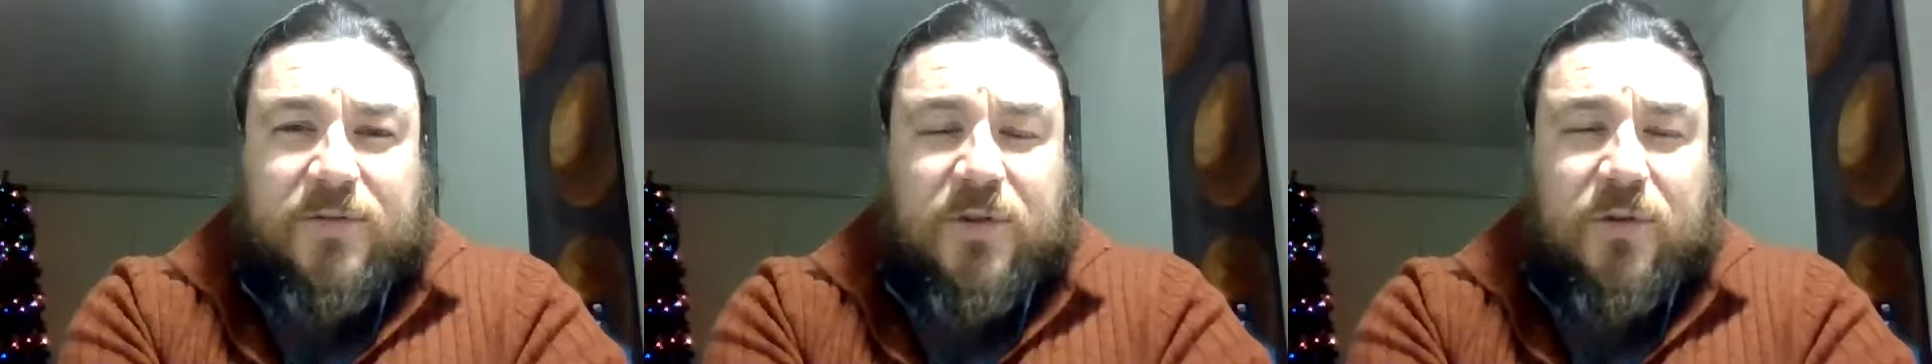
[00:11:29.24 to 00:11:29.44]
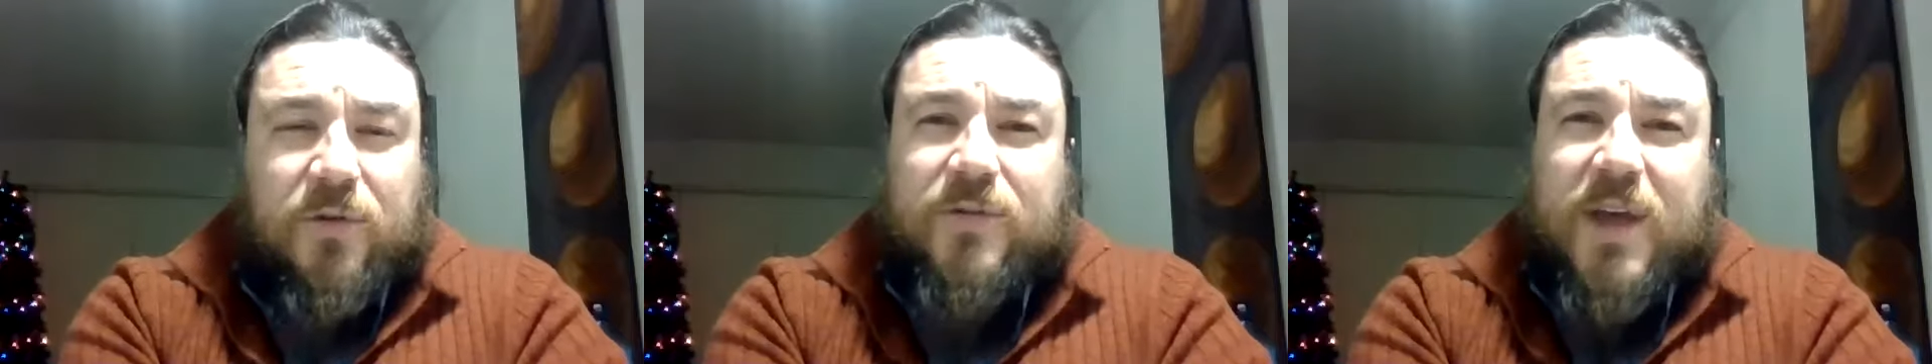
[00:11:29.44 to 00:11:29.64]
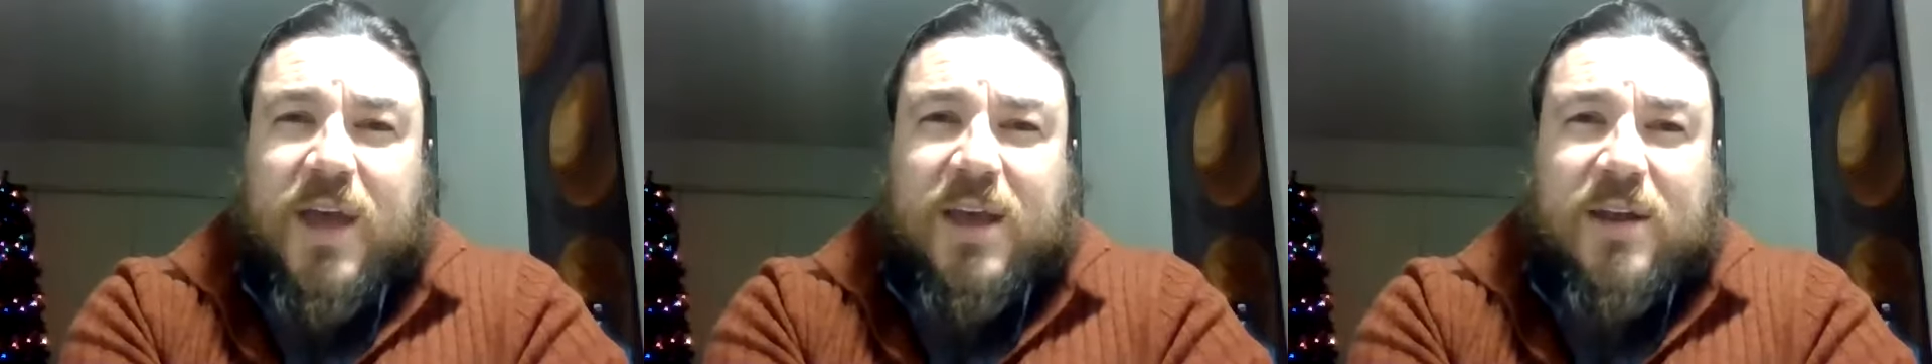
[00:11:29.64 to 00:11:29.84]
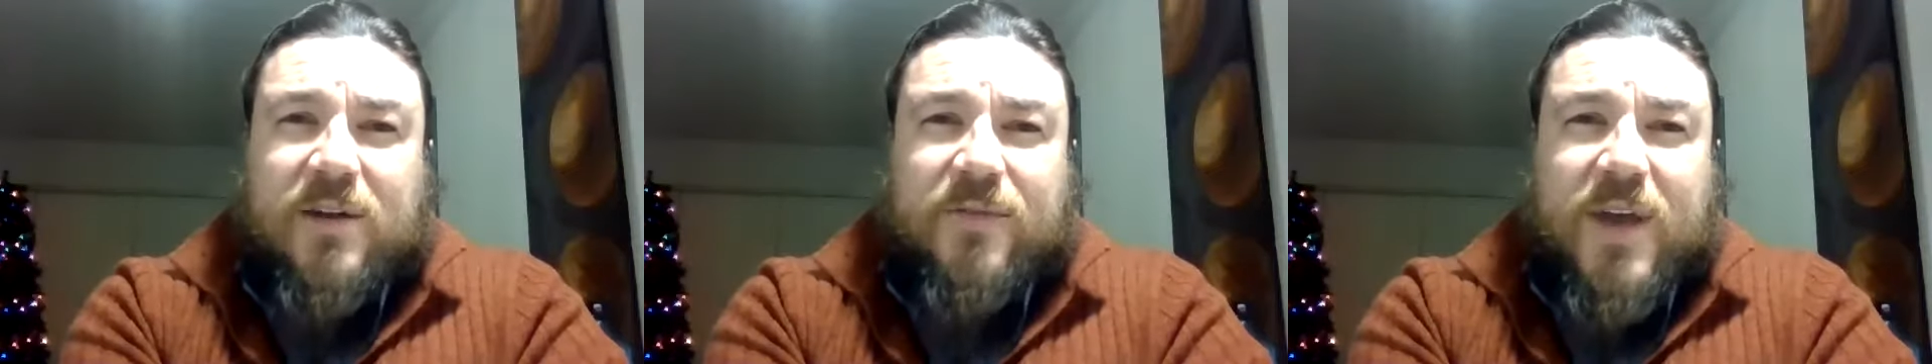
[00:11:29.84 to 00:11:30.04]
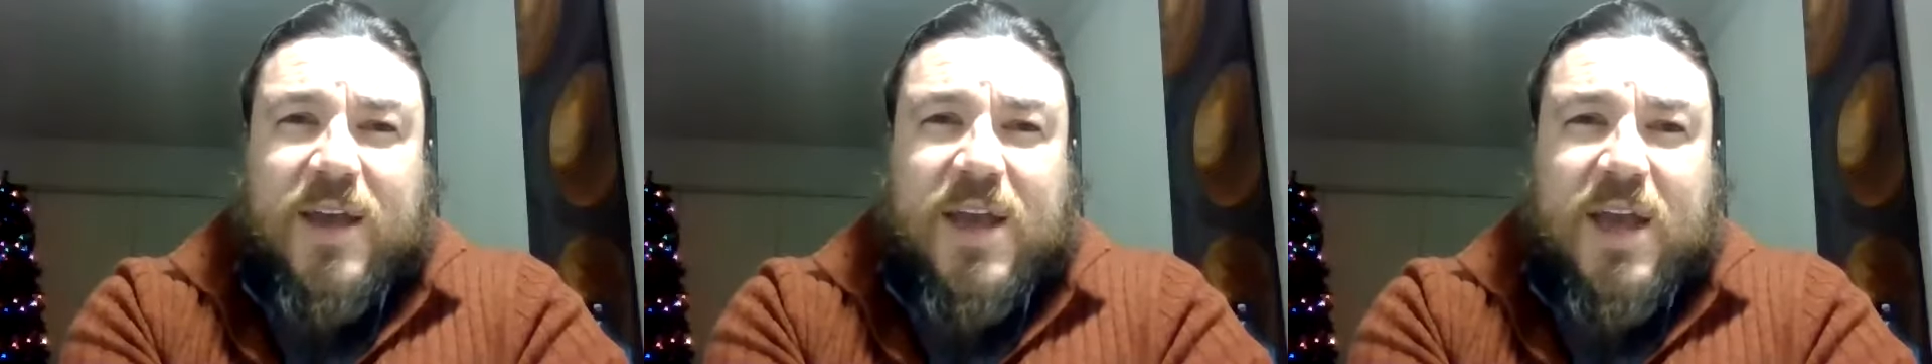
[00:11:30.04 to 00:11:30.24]
to have taken a
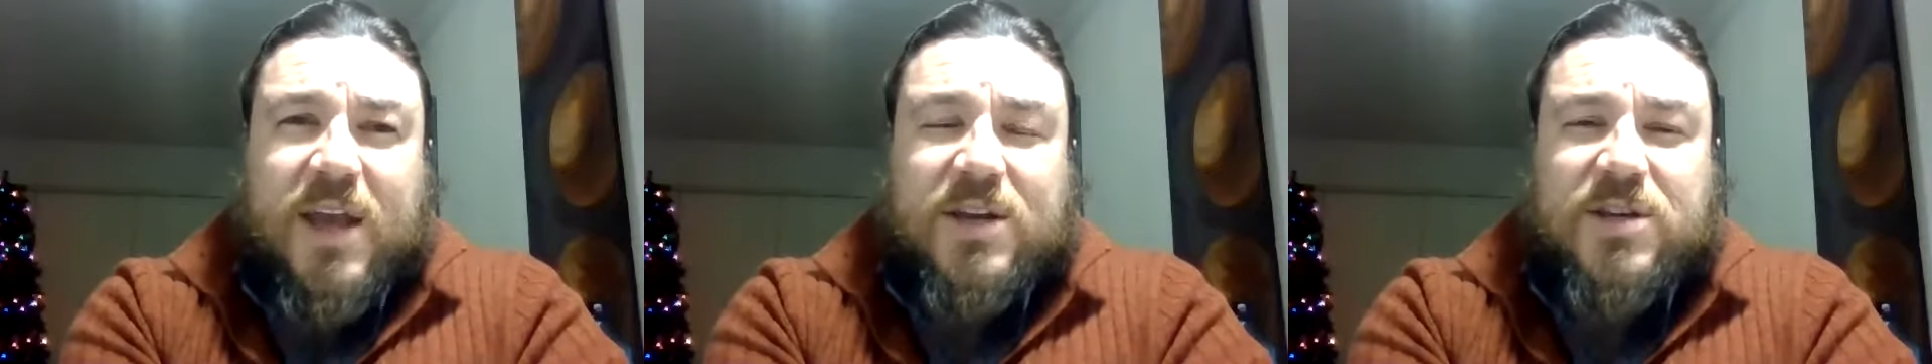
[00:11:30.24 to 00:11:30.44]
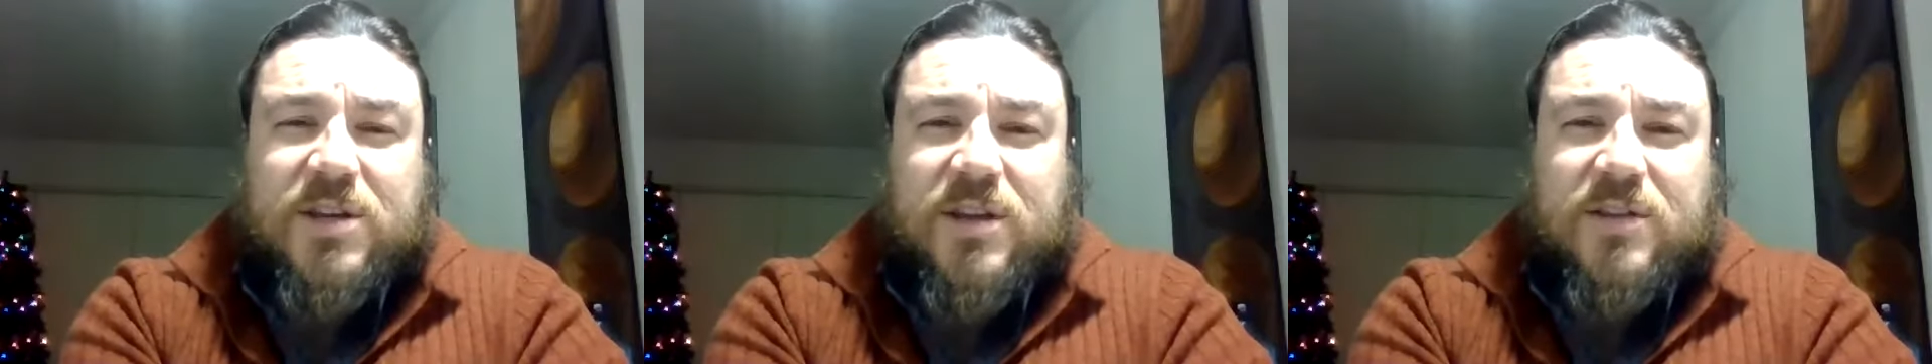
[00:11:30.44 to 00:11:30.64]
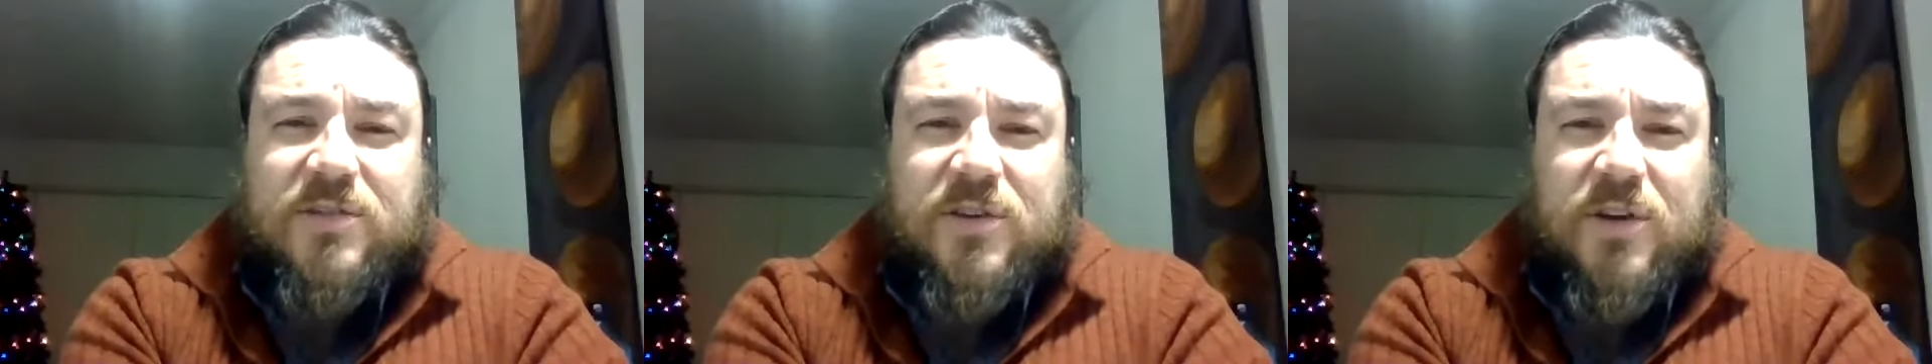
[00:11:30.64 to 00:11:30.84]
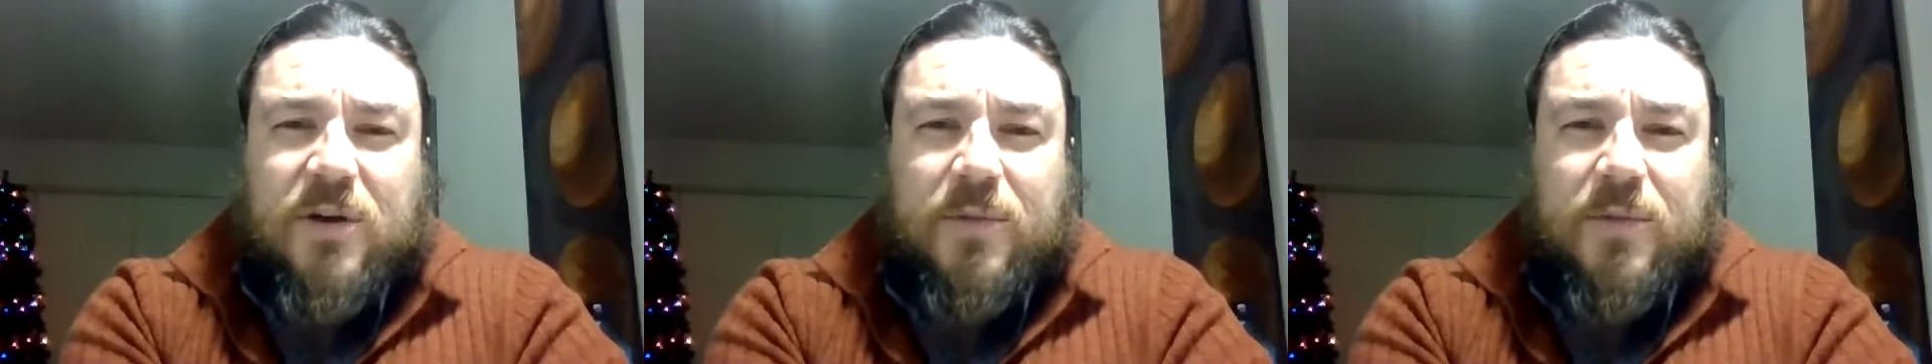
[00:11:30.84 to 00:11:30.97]
vacation this year,